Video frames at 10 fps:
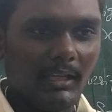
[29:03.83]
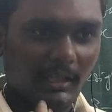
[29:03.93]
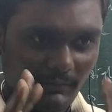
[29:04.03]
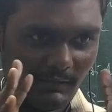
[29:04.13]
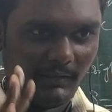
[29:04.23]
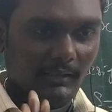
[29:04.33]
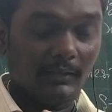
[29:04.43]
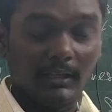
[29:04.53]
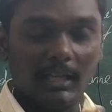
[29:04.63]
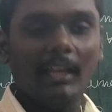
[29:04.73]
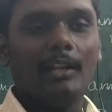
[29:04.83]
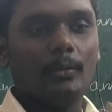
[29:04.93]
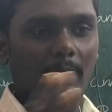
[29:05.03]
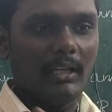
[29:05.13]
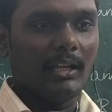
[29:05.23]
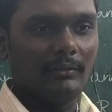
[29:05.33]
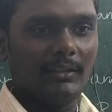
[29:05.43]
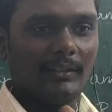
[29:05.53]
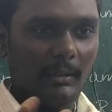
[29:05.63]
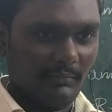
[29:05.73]
y have the same, a and y
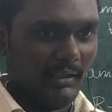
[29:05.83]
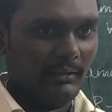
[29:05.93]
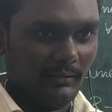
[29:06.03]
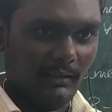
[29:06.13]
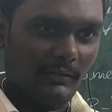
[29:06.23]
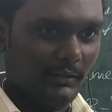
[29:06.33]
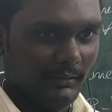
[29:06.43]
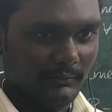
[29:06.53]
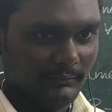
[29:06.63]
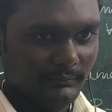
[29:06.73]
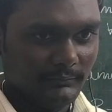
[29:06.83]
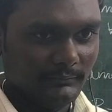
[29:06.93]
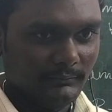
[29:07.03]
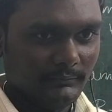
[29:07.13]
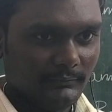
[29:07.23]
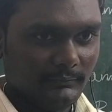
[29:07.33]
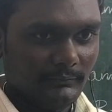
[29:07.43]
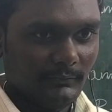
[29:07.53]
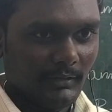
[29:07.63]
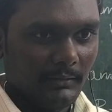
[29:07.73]
have the same sign. That's all.
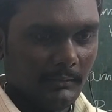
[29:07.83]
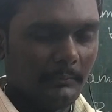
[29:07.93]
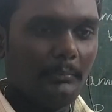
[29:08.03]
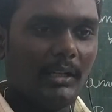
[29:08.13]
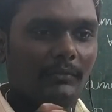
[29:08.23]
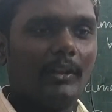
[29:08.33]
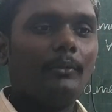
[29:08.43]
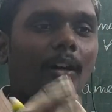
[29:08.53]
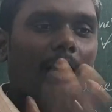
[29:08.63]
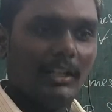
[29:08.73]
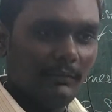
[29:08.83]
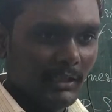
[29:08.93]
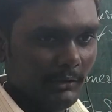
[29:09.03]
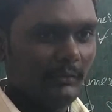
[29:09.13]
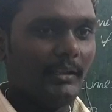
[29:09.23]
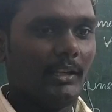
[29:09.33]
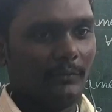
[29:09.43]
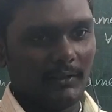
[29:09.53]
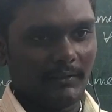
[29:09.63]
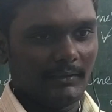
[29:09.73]
But for what values it
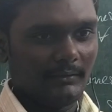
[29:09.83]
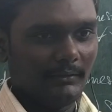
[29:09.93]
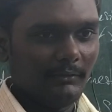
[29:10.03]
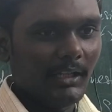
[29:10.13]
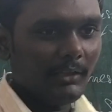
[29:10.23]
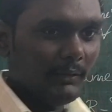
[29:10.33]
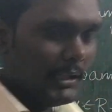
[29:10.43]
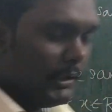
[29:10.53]
differs? What